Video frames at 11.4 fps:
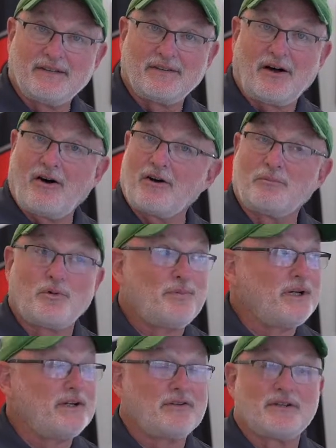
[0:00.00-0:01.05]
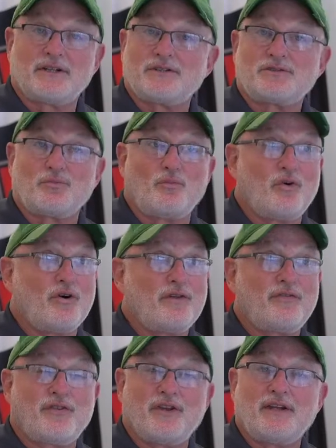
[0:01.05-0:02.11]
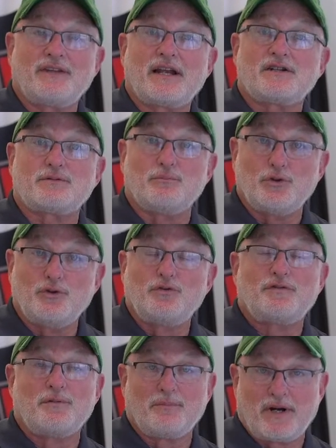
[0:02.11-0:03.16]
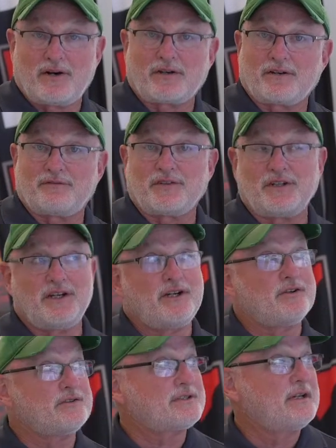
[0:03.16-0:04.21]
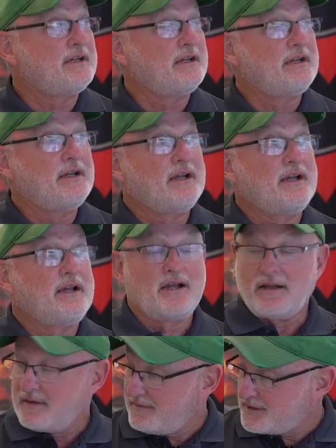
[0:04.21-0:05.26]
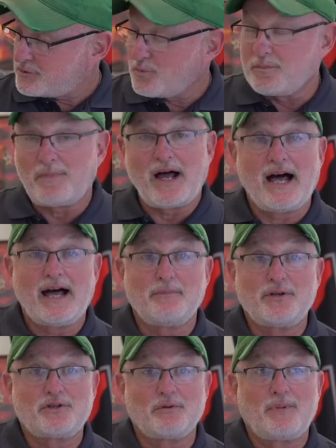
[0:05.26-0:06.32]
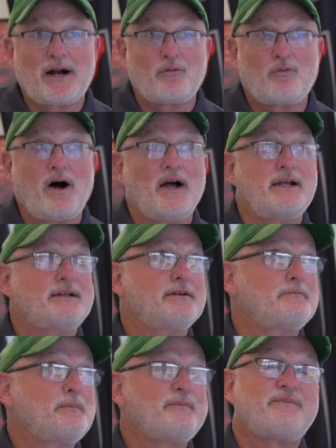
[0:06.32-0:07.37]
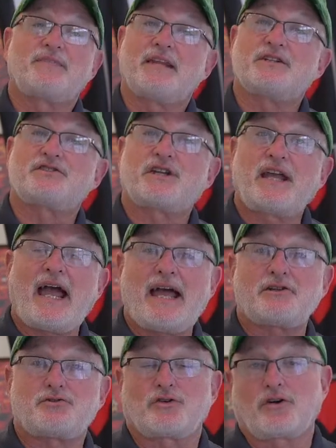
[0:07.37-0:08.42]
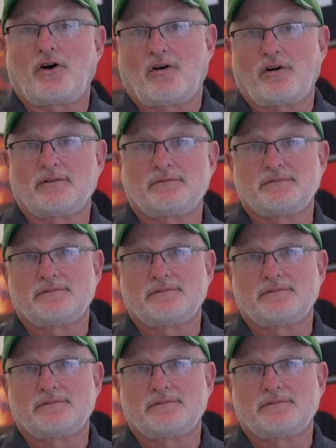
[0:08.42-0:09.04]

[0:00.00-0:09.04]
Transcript: The automobile is one thing that has moved America for years. This one behind me to my right is a cancer car.